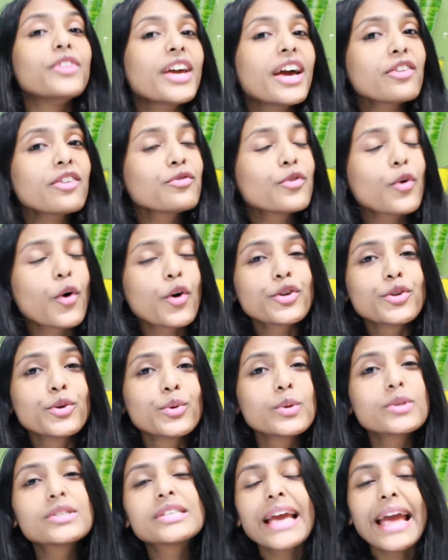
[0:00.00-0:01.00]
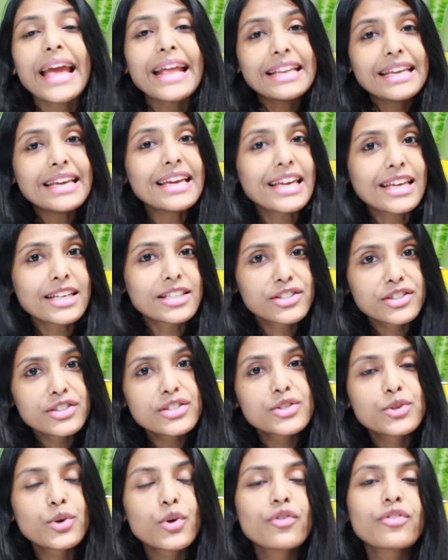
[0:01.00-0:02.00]
have not used any agent
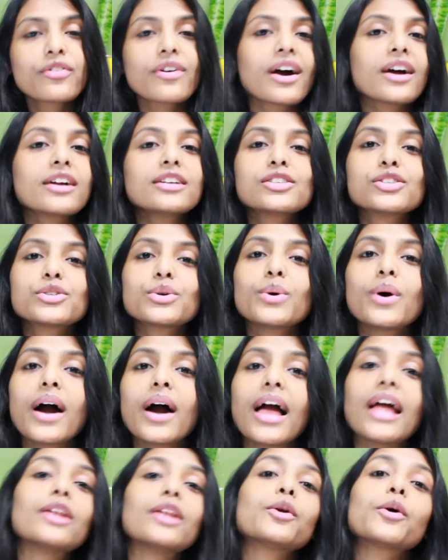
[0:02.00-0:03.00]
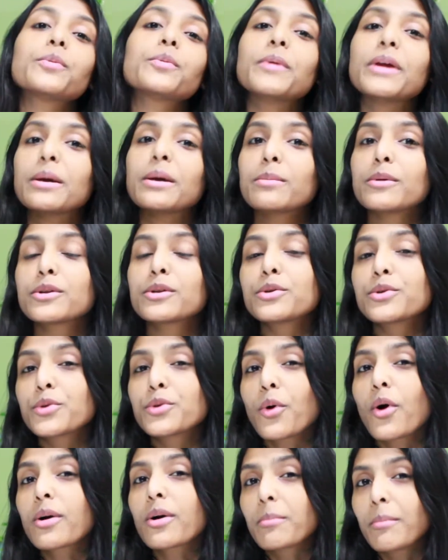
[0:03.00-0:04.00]
so far, so I'll not be able to
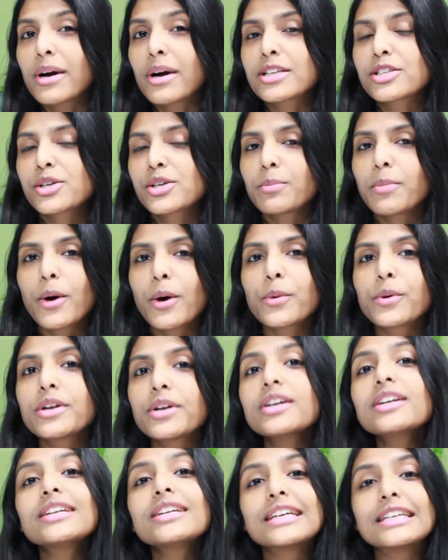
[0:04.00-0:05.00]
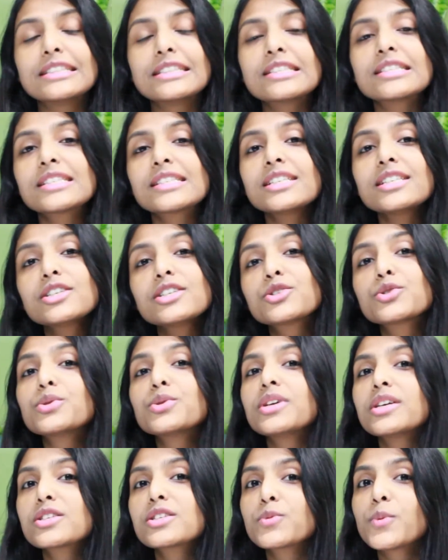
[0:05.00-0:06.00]
talk much about it. Instead, in
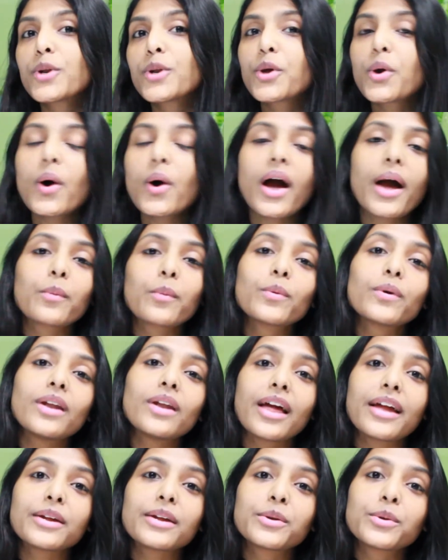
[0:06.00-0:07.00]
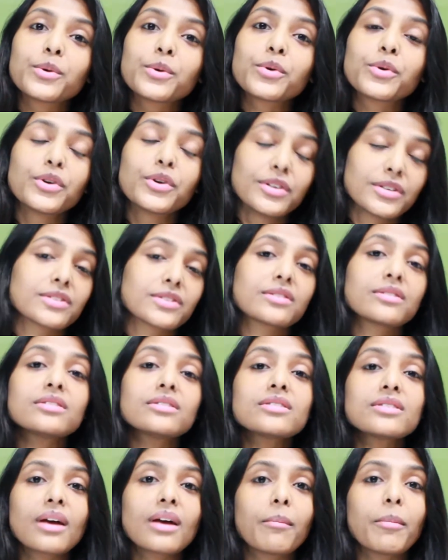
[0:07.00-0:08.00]
today's video, I would like to
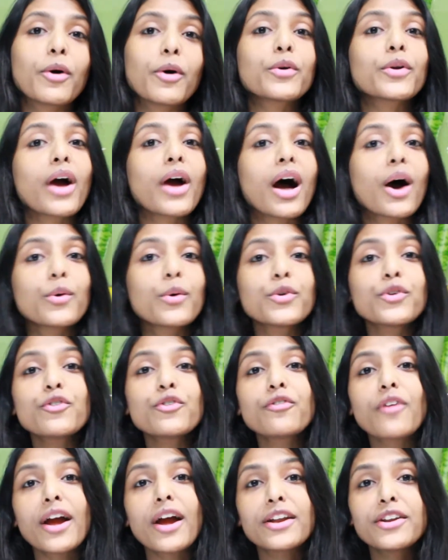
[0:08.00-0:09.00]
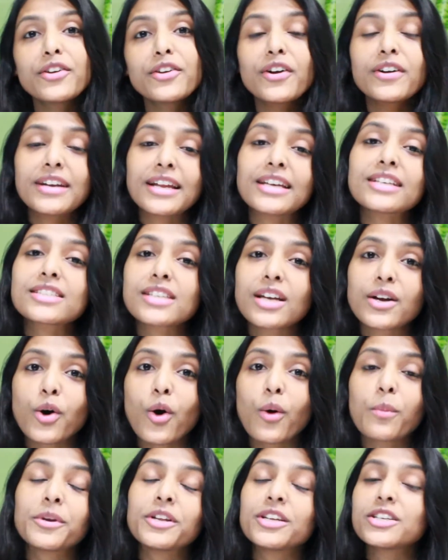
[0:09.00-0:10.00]
discuss about how to find your next
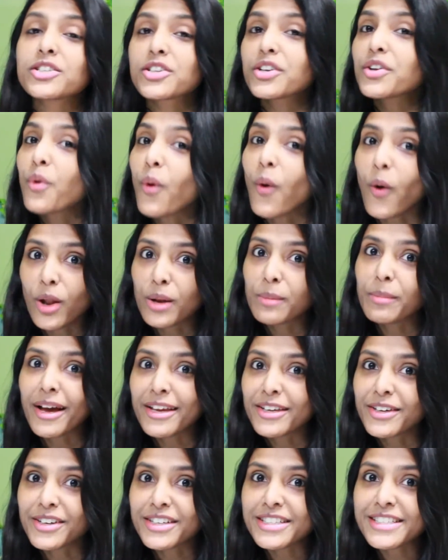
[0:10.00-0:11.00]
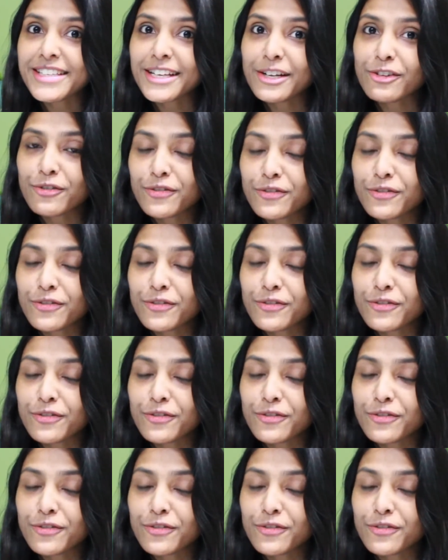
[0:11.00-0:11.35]
accommodation all by yourself.